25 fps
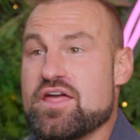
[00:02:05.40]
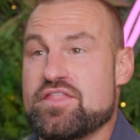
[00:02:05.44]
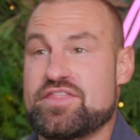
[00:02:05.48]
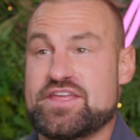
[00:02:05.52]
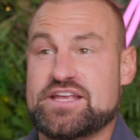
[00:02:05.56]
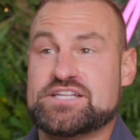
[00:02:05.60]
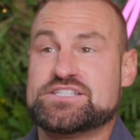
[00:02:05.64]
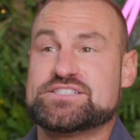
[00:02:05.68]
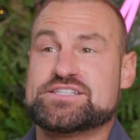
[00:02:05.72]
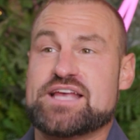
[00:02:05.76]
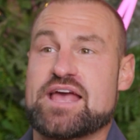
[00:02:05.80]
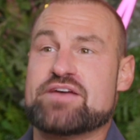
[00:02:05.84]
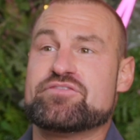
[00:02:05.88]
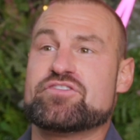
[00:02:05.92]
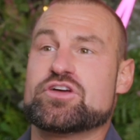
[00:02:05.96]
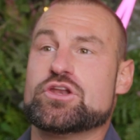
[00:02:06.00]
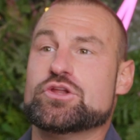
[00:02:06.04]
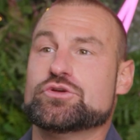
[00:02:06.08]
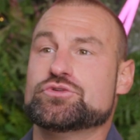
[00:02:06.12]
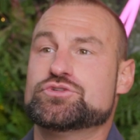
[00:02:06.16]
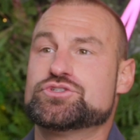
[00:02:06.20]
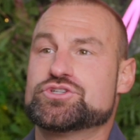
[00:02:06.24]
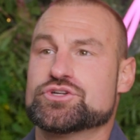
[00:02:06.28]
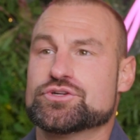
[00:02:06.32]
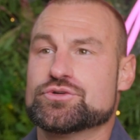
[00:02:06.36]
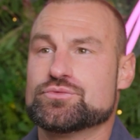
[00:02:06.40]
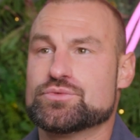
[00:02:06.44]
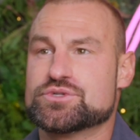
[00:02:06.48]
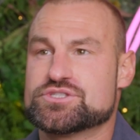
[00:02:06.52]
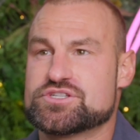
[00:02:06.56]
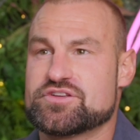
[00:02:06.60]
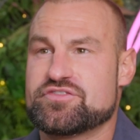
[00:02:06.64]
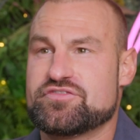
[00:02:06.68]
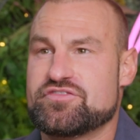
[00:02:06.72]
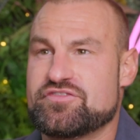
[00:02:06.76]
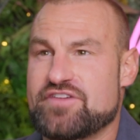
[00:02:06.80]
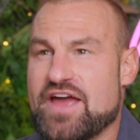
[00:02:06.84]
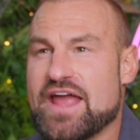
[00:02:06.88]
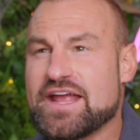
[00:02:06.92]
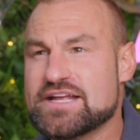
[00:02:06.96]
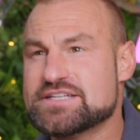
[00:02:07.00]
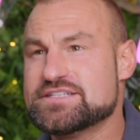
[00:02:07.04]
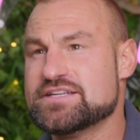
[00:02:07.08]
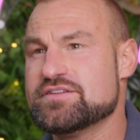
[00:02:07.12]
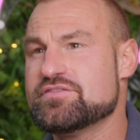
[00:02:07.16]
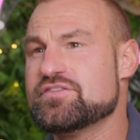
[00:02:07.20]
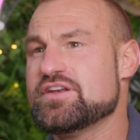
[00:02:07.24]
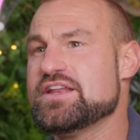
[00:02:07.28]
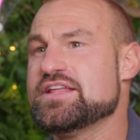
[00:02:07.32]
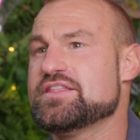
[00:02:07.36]
This evolution was
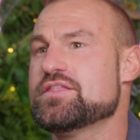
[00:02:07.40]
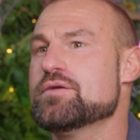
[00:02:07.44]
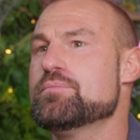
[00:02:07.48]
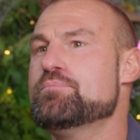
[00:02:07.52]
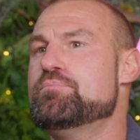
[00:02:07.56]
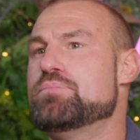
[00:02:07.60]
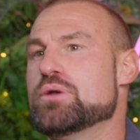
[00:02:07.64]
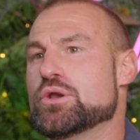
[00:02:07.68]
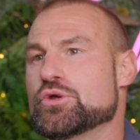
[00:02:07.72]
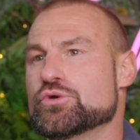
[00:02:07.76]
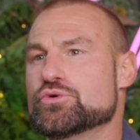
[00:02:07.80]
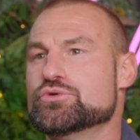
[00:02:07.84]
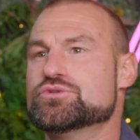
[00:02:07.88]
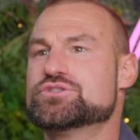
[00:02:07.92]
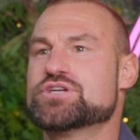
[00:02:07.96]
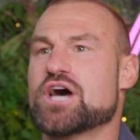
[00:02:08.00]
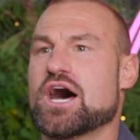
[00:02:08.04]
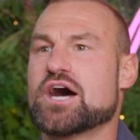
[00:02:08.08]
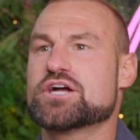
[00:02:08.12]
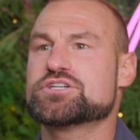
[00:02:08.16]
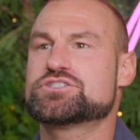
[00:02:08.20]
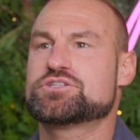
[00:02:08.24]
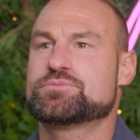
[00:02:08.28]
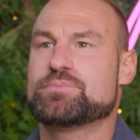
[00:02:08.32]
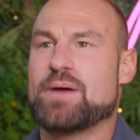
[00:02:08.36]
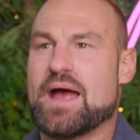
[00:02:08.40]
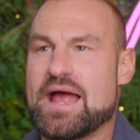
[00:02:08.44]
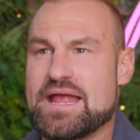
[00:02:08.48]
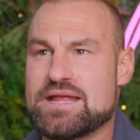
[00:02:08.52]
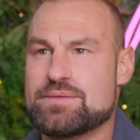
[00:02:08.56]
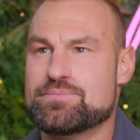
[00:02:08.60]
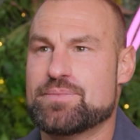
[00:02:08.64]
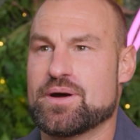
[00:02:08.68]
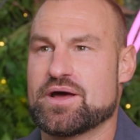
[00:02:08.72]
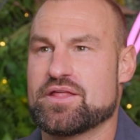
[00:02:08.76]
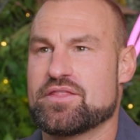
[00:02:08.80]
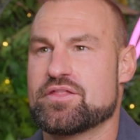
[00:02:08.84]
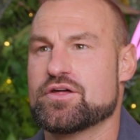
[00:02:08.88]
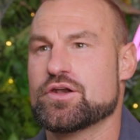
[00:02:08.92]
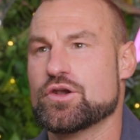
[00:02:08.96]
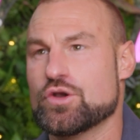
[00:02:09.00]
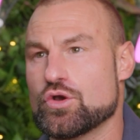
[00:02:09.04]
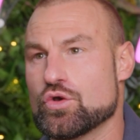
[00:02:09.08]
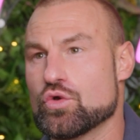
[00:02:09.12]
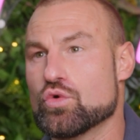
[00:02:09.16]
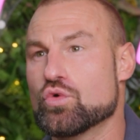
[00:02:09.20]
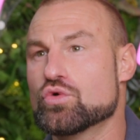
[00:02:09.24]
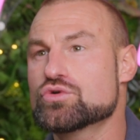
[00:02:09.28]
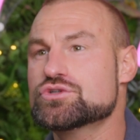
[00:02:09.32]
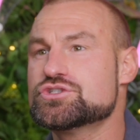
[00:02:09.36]
effectively the blue touch paper that
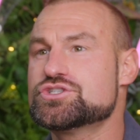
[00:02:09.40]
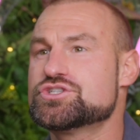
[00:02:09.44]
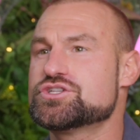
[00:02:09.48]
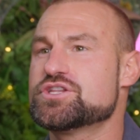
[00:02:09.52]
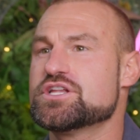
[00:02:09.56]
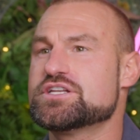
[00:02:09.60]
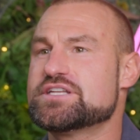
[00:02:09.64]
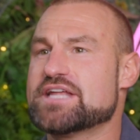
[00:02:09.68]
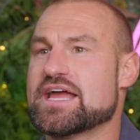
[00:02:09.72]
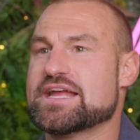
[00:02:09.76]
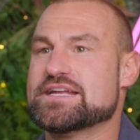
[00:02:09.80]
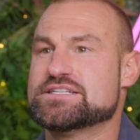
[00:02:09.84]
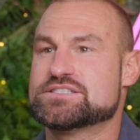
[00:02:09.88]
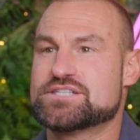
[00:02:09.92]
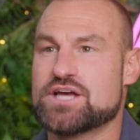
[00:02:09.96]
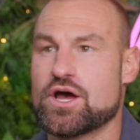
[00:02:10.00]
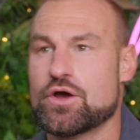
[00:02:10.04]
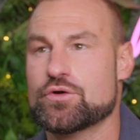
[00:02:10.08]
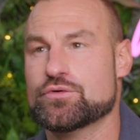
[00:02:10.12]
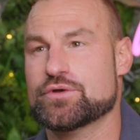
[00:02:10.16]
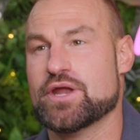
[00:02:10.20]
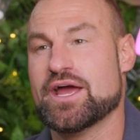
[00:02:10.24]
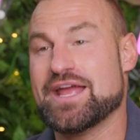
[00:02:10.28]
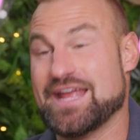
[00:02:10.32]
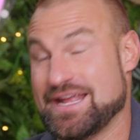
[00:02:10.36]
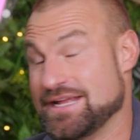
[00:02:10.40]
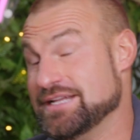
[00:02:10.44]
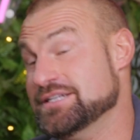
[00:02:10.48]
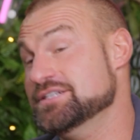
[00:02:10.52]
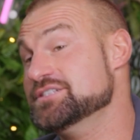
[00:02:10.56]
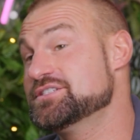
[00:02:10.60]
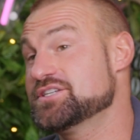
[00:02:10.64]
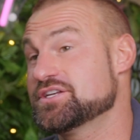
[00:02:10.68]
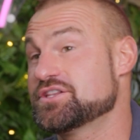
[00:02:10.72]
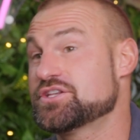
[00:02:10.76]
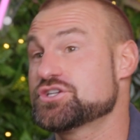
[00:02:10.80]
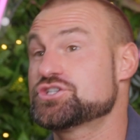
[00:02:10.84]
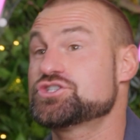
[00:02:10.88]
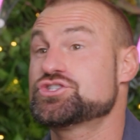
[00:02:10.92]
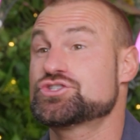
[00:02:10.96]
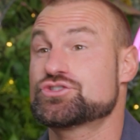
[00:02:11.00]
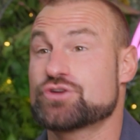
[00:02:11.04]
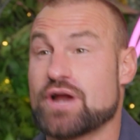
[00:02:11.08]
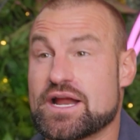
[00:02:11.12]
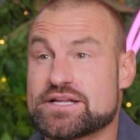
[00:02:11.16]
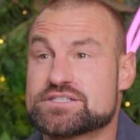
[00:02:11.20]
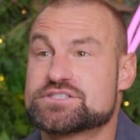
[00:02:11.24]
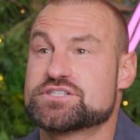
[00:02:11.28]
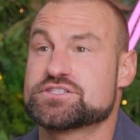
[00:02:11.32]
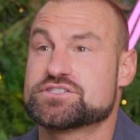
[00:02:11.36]
launched the Daytona into the
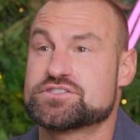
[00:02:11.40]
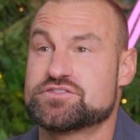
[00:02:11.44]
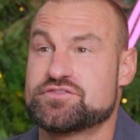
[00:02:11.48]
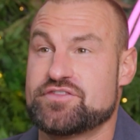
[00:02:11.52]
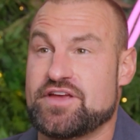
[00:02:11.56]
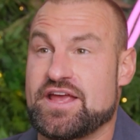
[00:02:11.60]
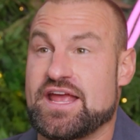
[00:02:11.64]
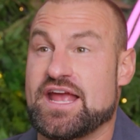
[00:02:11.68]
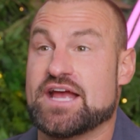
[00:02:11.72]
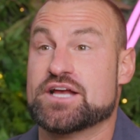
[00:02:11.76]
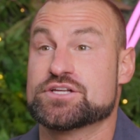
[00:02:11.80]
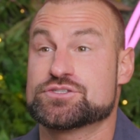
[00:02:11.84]
stratosphere